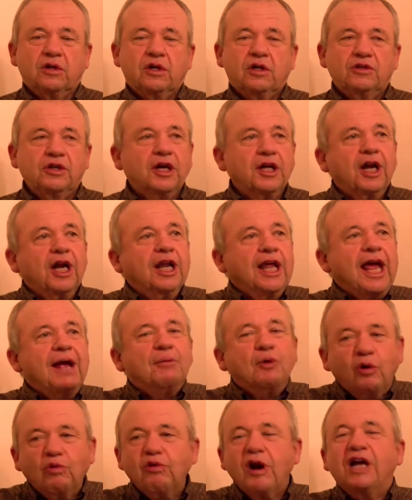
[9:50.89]
They're going to
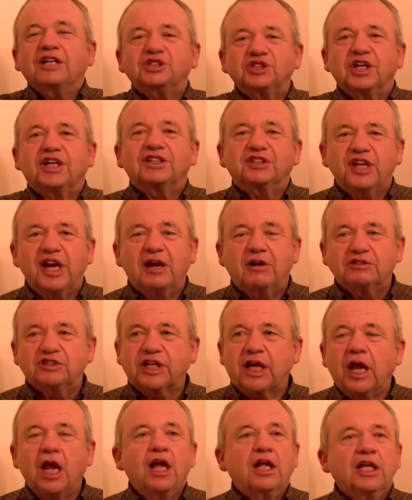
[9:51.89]
label Russia a terrorist
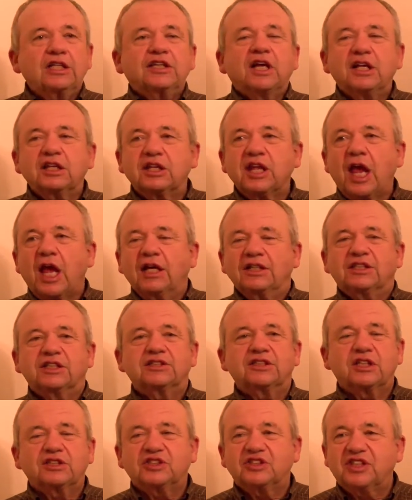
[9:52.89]
state. This
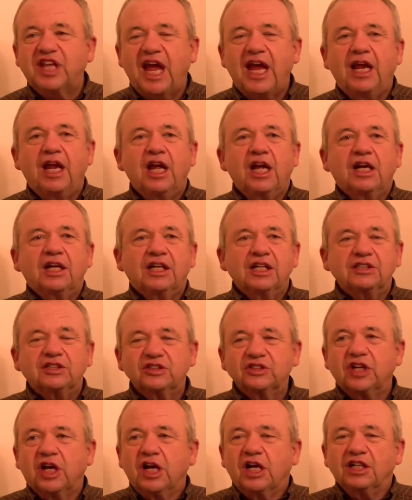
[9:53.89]
is a state. This
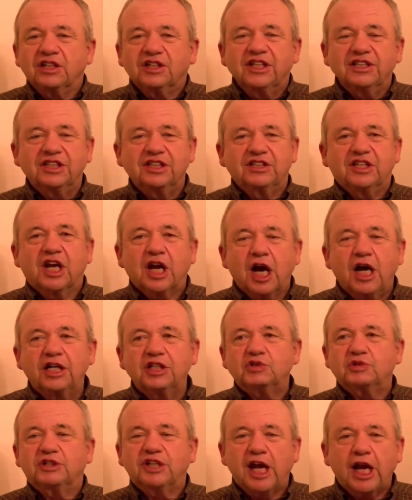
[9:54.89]
is a
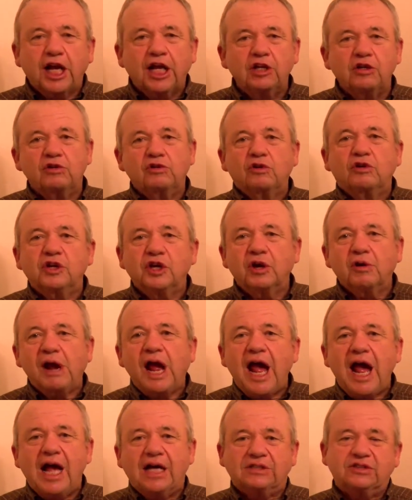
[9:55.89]
country that could nuke your
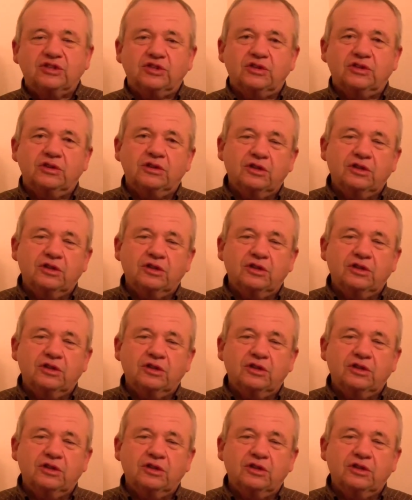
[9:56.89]
ass